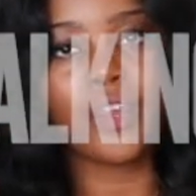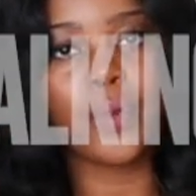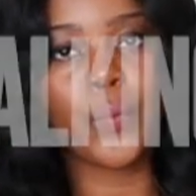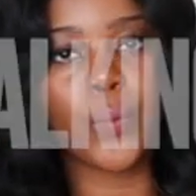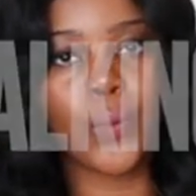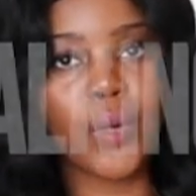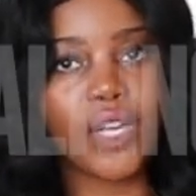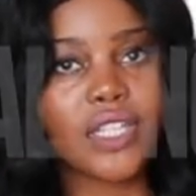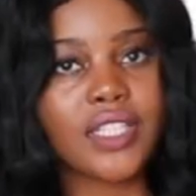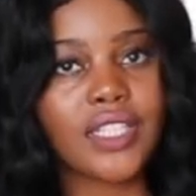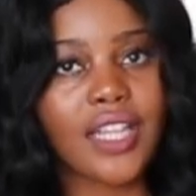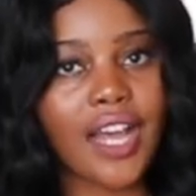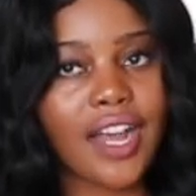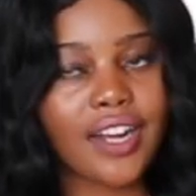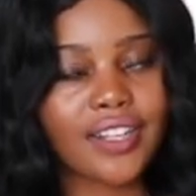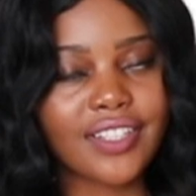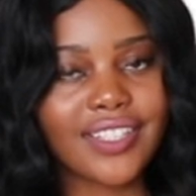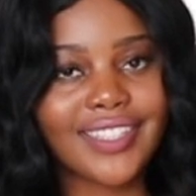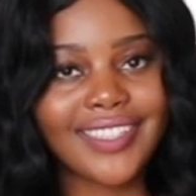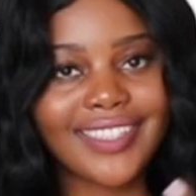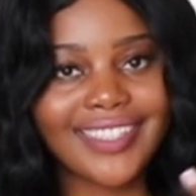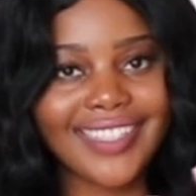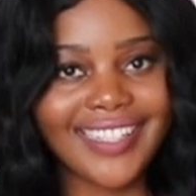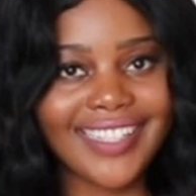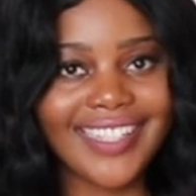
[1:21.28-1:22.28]
than what's
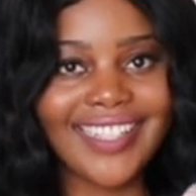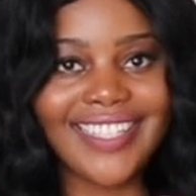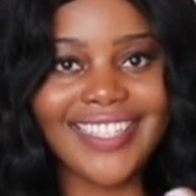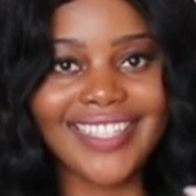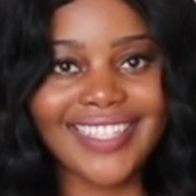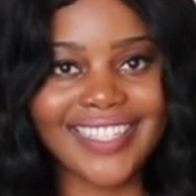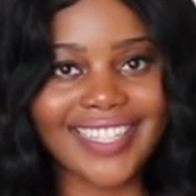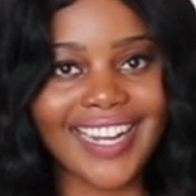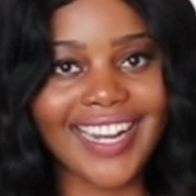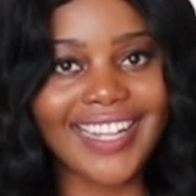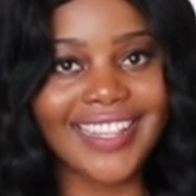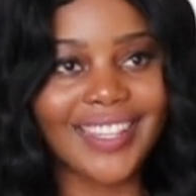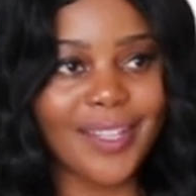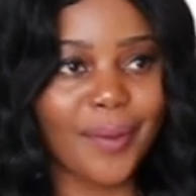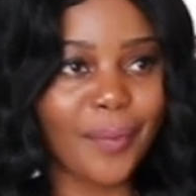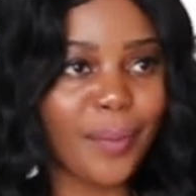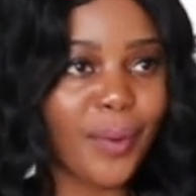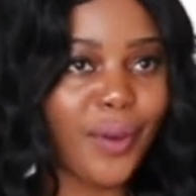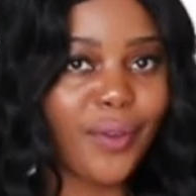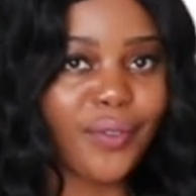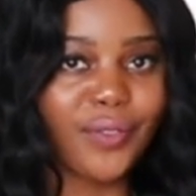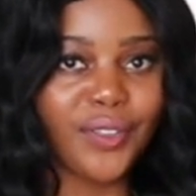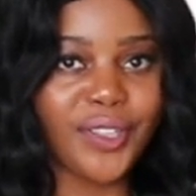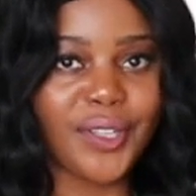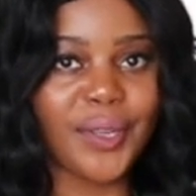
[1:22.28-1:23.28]
actually inside the
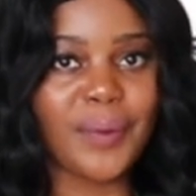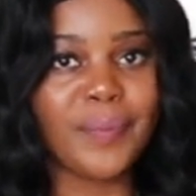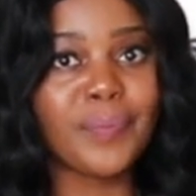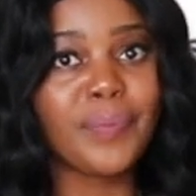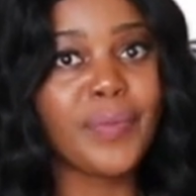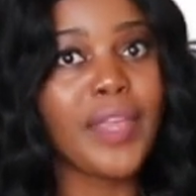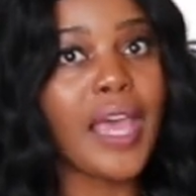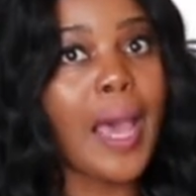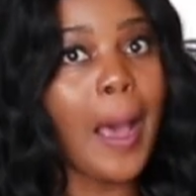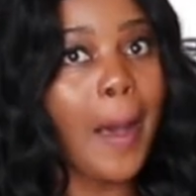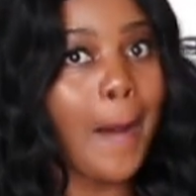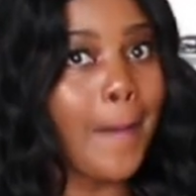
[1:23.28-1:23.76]
perfume.